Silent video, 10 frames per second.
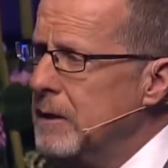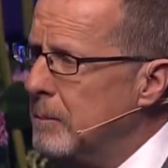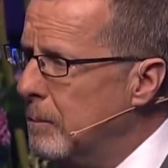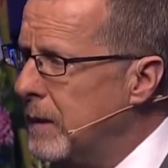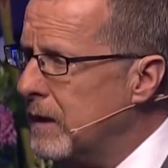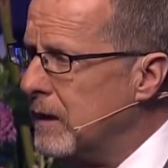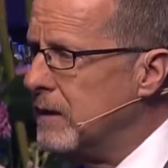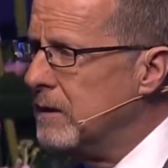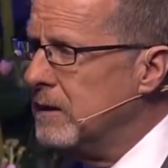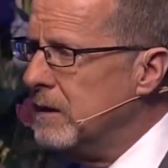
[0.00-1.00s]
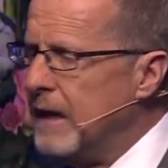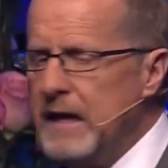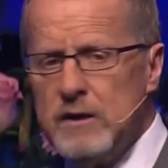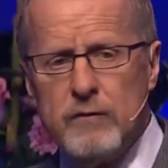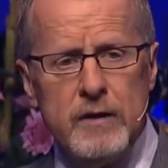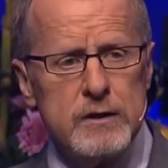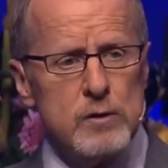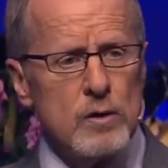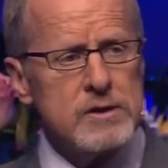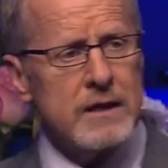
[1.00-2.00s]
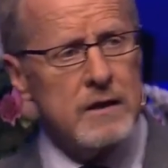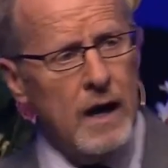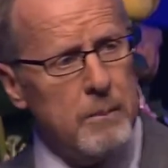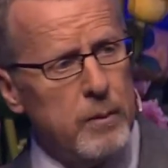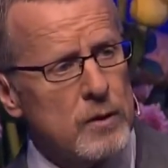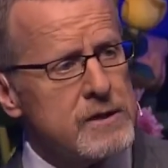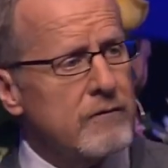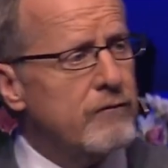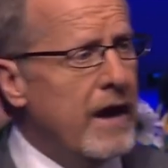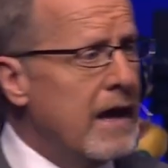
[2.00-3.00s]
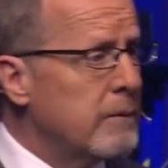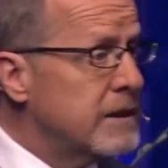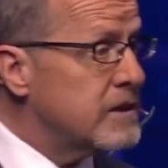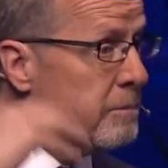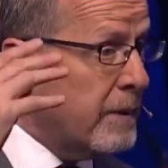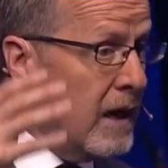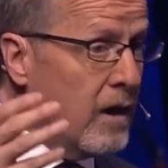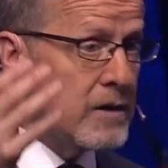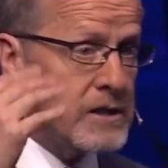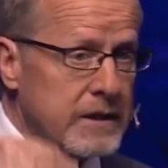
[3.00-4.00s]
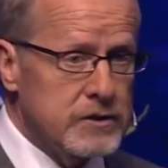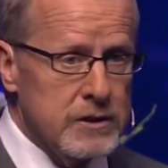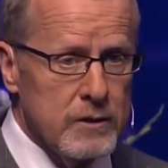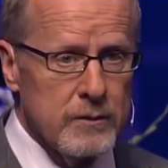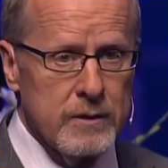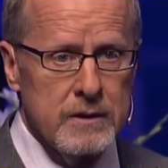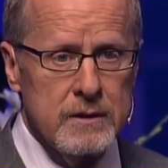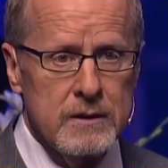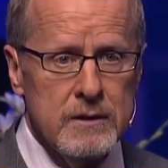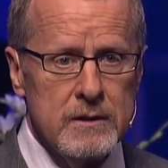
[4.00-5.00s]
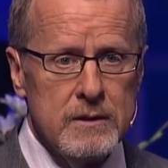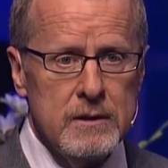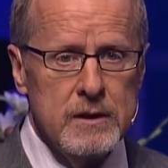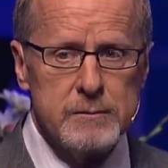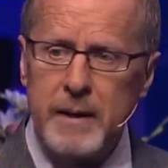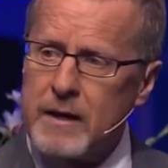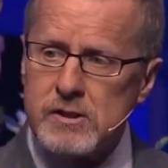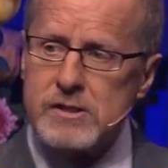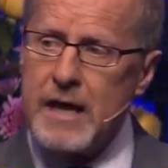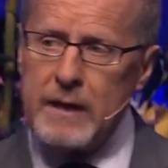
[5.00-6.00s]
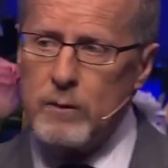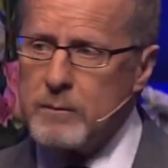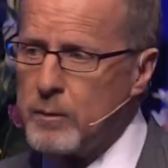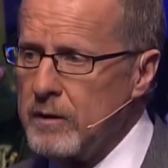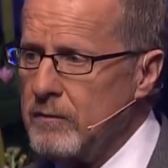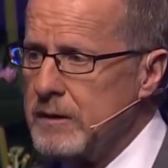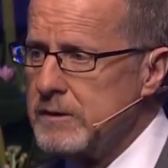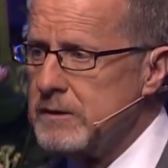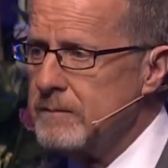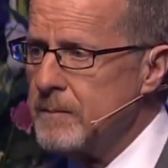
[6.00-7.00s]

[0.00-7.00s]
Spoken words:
many individuals and couples and families and parents and children. It's been a sacred privilege.